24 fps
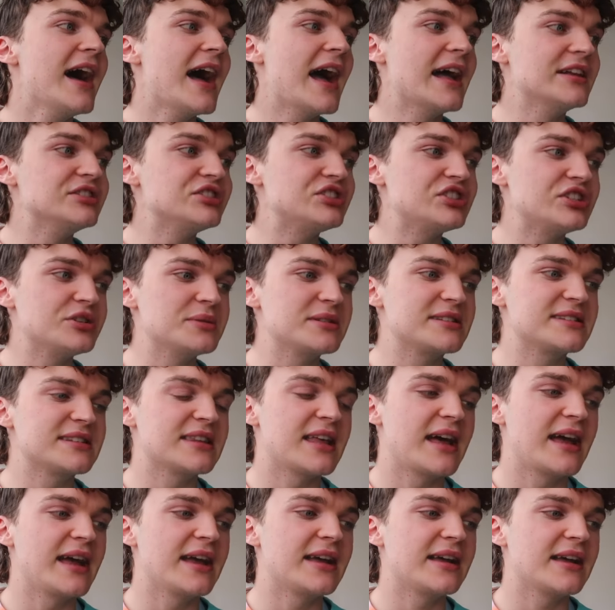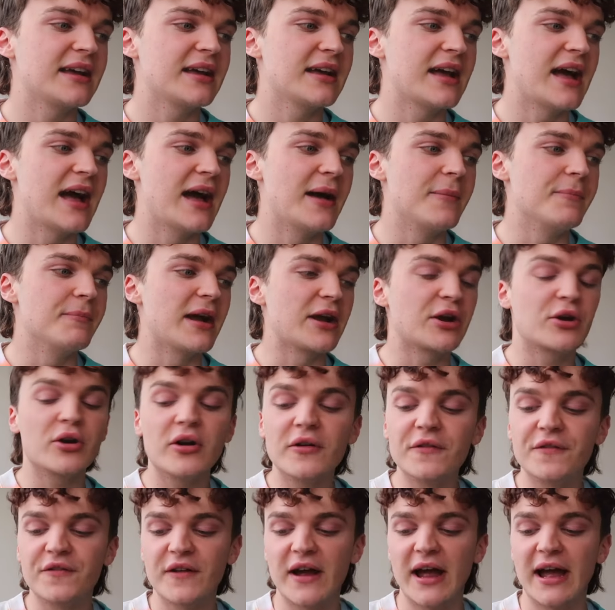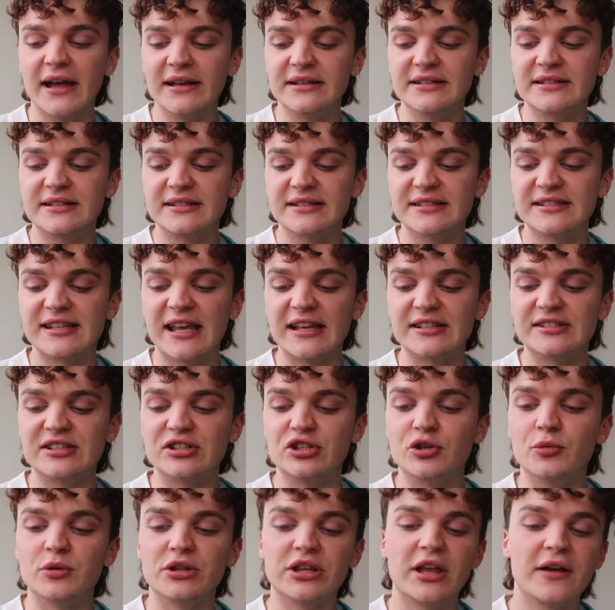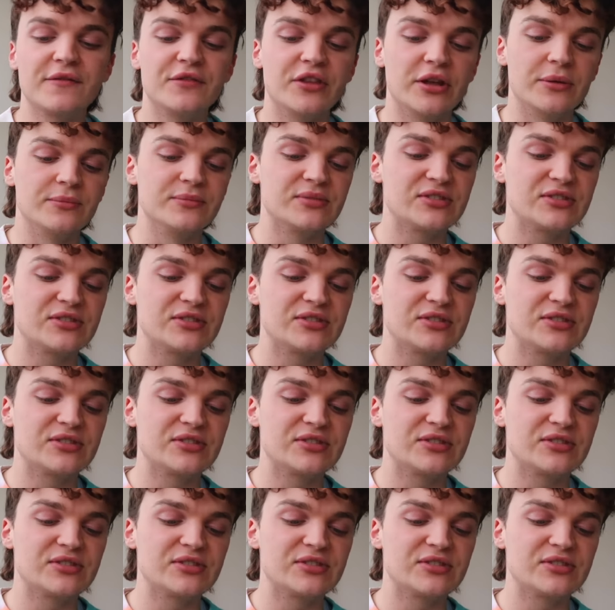And she was like, my girlfriend says that you would love them.